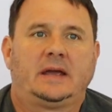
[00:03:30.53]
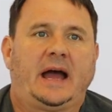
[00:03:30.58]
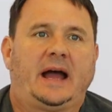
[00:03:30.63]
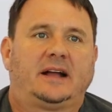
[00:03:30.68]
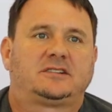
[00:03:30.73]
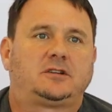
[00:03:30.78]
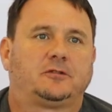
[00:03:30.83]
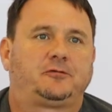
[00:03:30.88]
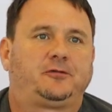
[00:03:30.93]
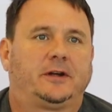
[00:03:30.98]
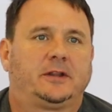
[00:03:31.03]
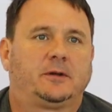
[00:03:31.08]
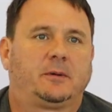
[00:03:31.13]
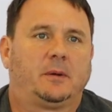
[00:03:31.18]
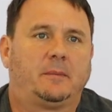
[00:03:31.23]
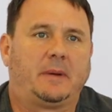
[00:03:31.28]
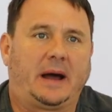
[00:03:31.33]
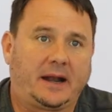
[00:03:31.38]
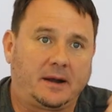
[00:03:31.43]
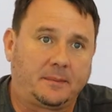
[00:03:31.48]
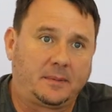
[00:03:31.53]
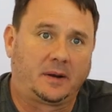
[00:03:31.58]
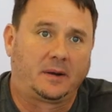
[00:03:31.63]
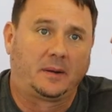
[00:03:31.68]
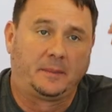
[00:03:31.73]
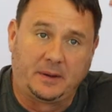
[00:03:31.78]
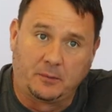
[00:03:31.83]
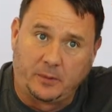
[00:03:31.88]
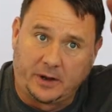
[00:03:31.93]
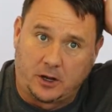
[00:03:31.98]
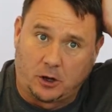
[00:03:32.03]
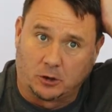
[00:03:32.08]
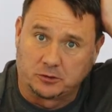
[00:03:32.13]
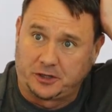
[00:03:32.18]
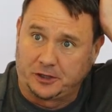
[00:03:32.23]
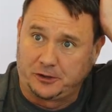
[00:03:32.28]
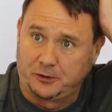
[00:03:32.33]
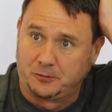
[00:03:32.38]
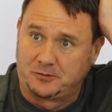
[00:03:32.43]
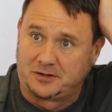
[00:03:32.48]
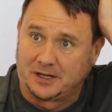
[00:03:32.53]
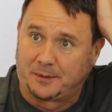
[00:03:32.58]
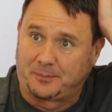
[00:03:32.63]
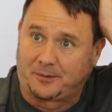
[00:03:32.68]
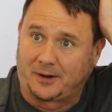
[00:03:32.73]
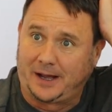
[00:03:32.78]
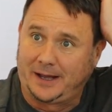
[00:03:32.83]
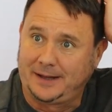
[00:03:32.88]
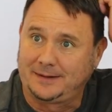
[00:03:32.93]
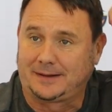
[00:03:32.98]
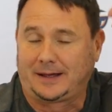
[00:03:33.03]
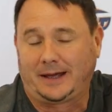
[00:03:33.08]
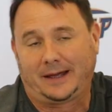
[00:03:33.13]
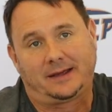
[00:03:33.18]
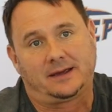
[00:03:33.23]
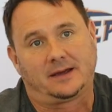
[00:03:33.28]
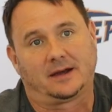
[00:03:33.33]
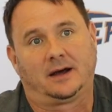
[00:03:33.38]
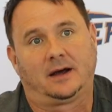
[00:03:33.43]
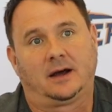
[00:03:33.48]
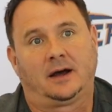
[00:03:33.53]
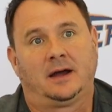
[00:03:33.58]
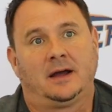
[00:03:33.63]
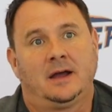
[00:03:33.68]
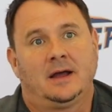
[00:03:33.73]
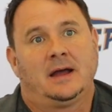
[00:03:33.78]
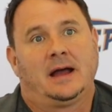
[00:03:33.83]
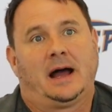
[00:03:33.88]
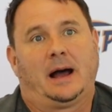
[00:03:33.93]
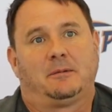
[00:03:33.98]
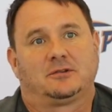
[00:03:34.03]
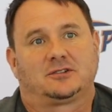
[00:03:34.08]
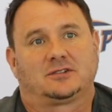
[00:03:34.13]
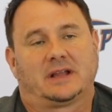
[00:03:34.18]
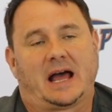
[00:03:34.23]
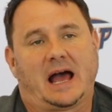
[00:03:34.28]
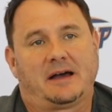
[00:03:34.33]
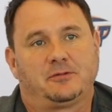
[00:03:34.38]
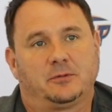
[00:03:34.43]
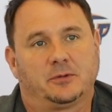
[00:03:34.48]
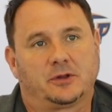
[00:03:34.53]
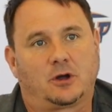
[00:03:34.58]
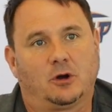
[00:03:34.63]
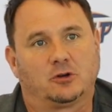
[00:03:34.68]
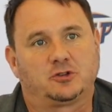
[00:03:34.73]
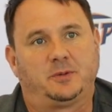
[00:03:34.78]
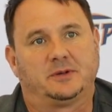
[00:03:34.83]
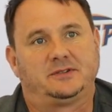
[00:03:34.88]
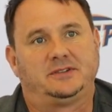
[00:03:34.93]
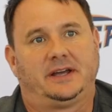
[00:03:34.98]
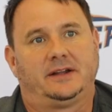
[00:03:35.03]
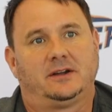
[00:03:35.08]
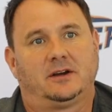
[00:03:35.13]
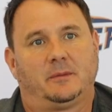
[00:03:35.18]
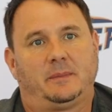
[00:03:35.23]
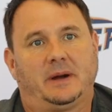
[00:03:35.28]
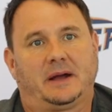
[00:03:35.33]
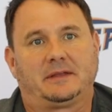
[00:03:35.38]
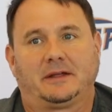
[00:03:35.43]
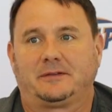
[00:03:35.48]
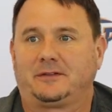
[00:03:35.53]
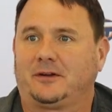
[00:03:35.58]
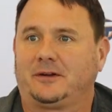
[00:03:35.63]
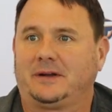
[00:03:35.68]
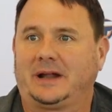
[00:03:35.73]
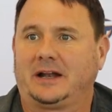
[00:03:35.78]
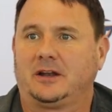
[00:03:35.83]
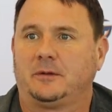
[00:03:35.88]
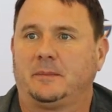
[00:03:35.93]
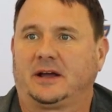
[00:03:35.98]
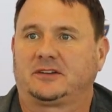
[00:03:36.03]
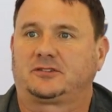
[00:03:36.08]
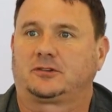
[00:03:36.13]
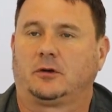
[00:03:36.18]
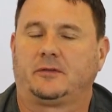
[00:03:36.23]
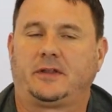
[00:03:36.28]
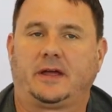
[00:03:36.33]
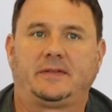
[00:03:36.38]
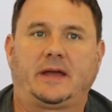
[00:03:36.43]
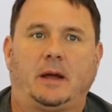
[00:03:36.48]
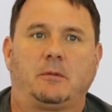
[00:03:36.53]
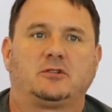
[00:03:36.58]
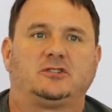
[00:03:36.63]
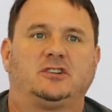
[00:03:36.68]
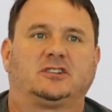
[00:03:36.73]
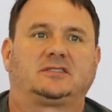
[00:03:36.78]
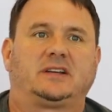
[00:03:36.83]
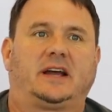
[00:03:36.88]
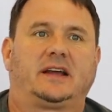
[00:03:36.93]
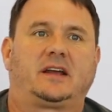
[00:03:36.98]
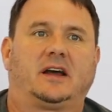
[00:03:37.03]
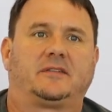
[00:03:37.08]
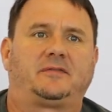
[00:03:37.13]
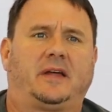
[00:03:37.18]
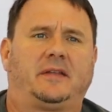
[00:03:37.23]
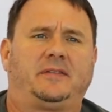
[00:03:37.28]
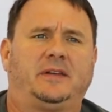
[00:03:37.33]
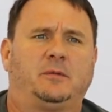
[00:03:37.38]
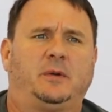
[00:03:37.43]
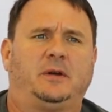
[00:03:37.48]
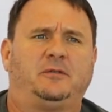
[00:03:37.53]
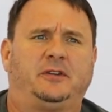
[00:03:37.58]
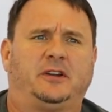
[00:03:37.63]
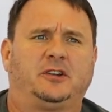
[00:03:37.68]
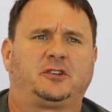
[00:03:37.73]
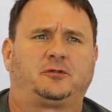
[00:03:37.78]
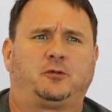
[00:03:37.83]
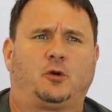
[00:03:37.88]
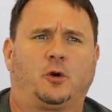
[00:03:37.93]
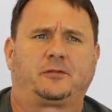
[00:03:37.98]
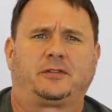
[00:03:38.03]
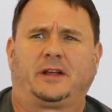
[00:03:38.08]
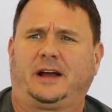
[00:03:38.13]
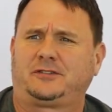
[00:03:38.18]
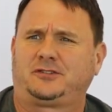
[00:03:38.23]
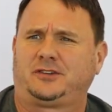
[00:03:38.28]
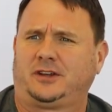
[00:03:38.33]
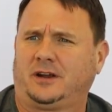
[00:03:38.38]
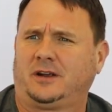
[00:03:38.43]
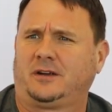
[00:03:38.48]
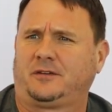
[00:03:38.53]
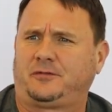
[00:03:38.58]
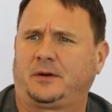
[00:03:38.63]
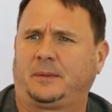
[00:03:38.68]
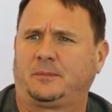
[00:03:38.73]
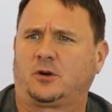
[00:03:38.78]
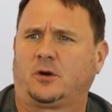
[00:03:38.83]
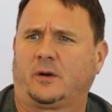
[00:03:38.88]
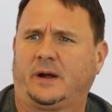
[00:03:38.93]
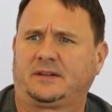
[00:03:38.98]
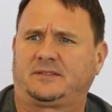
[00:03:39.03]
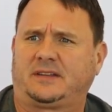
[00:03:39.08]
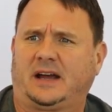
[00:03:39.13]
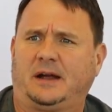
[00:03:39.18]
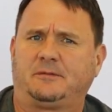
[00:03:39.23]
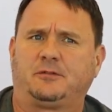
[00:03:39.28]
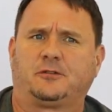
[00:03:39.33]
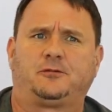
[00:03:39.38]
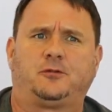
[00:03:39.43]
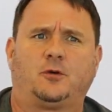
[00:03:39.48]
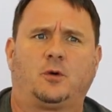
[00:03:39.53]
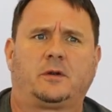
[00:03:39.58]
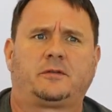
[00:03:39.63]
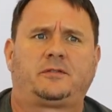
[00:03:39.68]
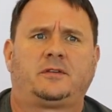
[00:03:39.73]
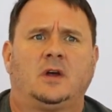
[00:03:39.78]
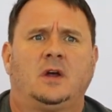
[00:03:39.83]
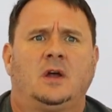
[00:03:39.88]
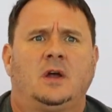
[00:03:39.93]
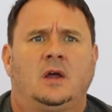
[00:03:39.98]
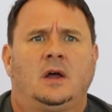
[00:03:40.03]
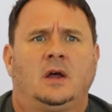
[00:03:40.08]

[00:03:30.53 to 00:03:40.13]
It's a friendly reminder, but I mean, we coach at UTEP, right? I was laughing with Coach Patino about that the other night in New Mexico. They were just like, I think we finished fourth last year, if I'm correct, tied for fourth